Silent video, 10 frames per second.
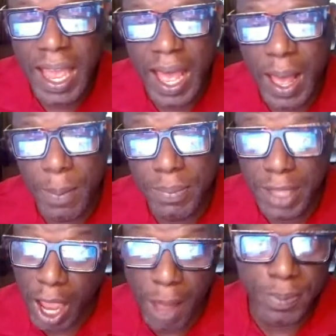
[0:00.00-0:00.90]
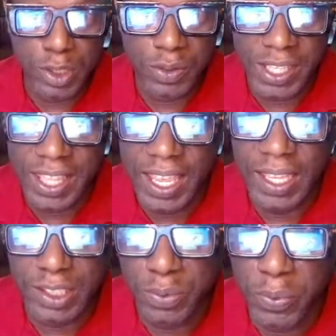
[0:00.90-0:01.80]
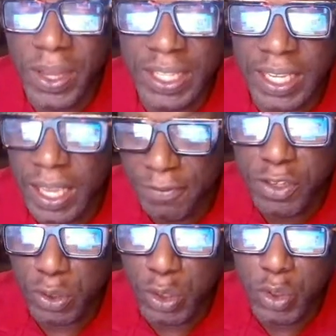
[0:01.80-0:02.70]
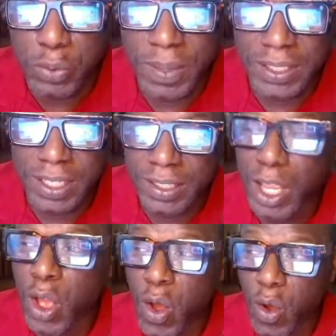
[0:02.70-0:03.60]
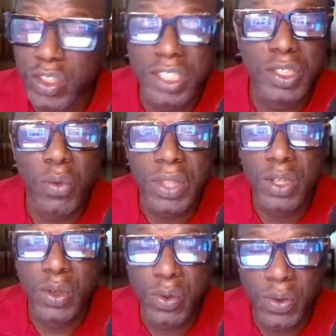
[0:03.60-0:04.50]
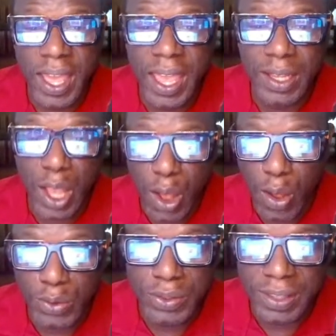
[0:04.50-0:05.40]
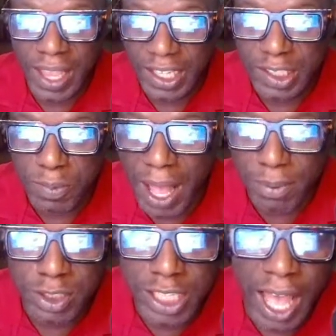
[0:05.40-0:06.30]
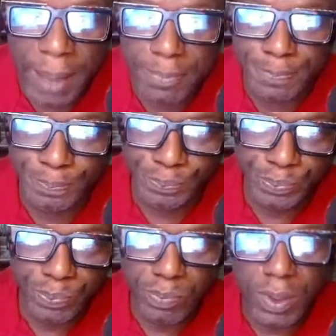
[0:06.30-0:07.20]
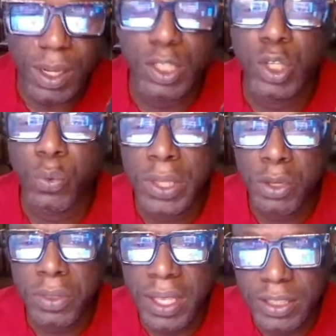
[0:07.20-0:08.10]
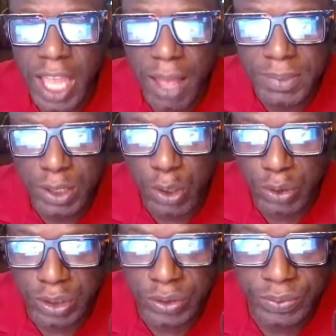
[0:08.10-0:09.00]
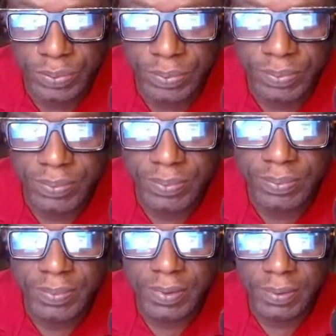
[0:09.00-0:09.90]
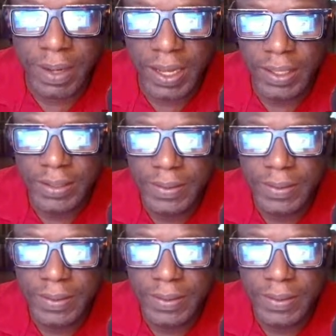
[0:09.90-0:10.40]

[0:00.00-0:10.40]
the opportunity is really, if you're a local business, or just going to Google and call the next barber shop. So, what do you think Tom is going to do? Right?